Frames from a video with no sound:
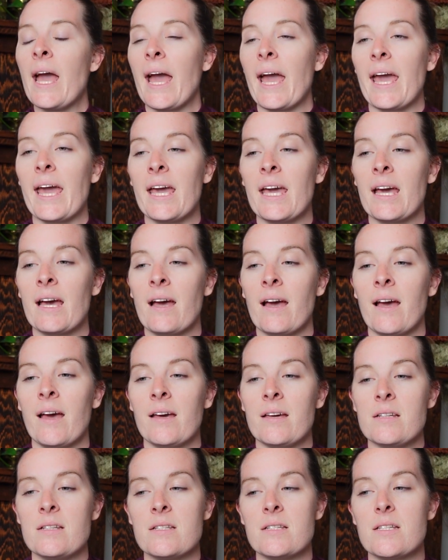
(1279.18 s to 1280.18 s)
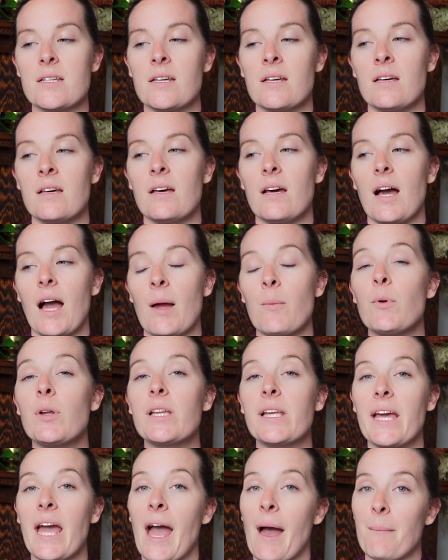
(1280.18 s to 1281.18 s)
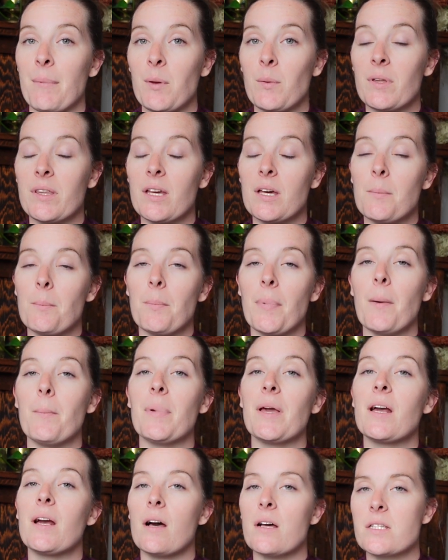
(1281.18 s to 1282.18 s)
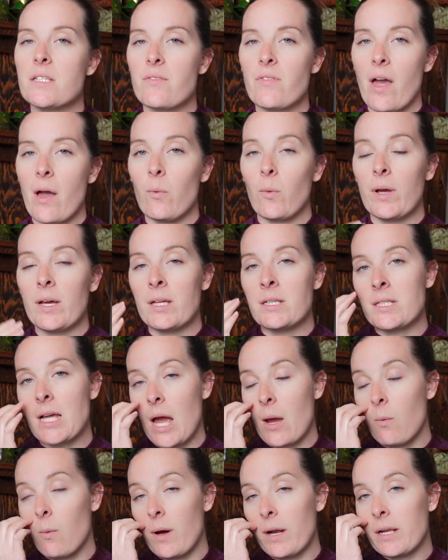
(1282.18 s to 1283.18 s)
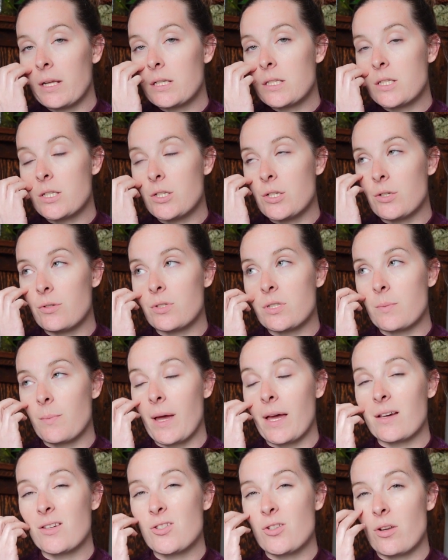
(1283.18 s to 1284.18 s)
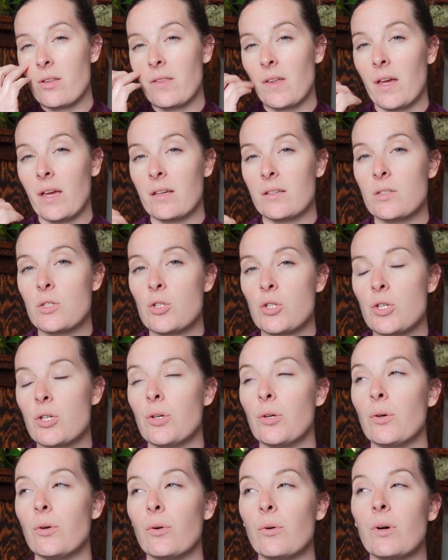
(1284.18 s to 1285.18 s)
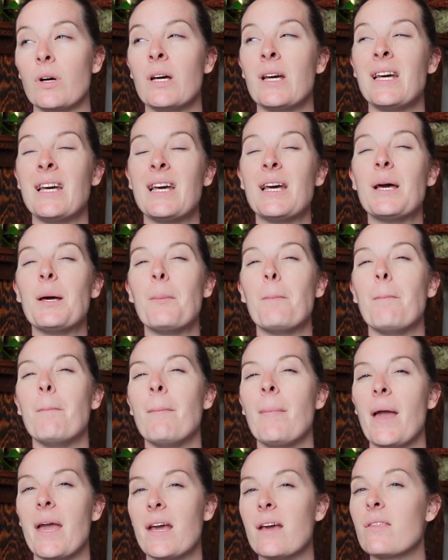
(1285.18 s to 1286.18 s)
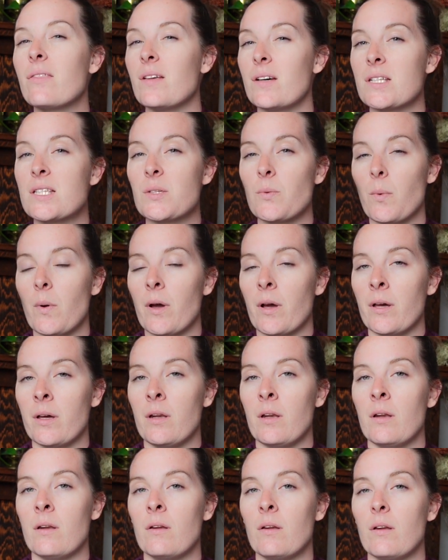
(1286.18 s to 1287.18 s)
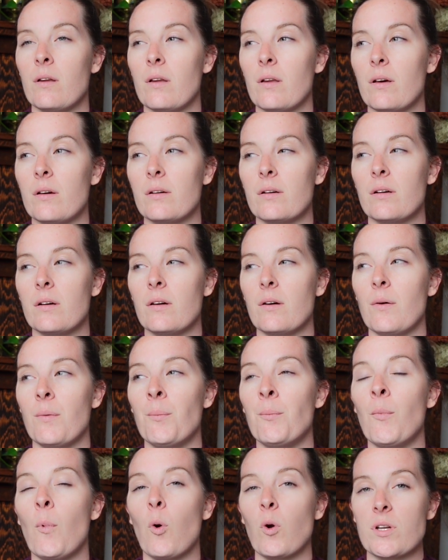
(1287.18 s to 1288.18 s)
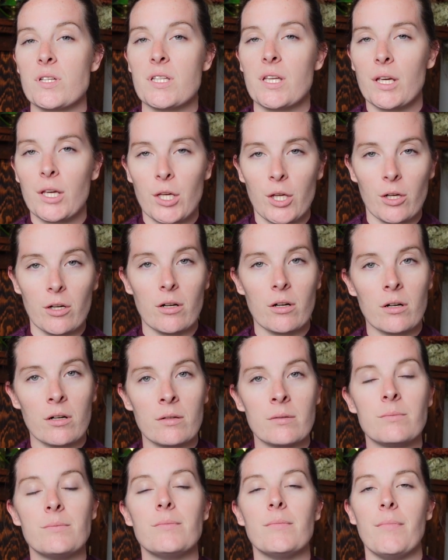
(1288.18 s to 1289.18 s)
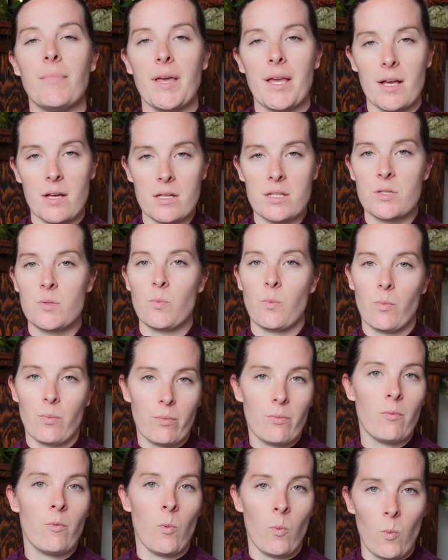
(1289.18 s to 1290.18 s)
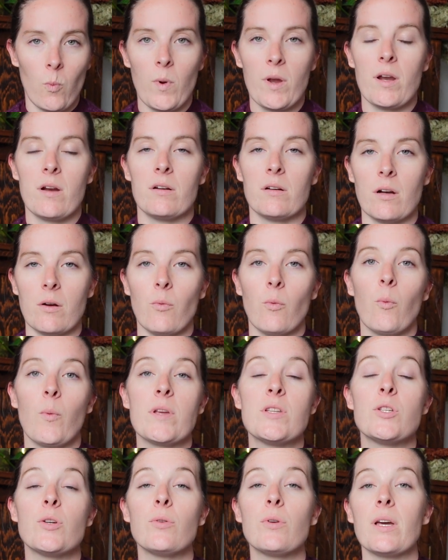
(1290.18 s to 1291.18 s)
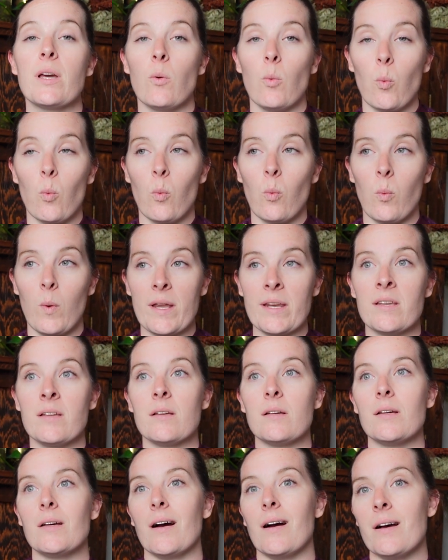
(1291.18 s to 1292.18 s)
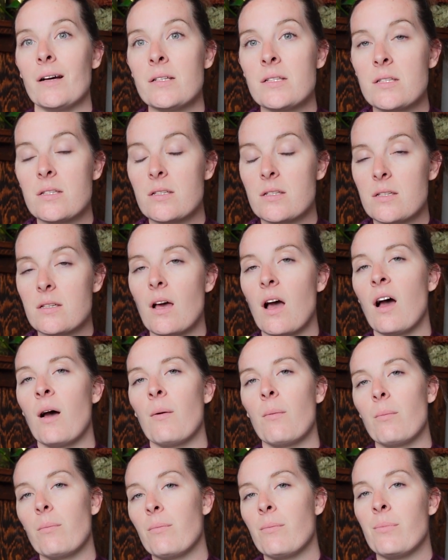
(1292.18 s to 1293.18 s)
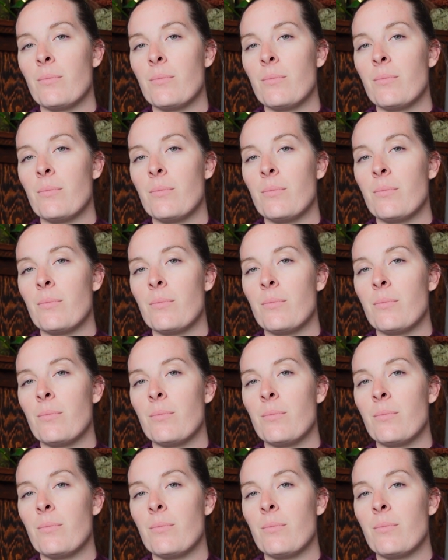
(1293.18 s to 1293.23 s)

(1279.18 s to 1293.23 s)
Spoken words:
And I'm really happy with it, but because of that wind, I wanted to do some extra things to make this one more secure, because we do get wind gusts up,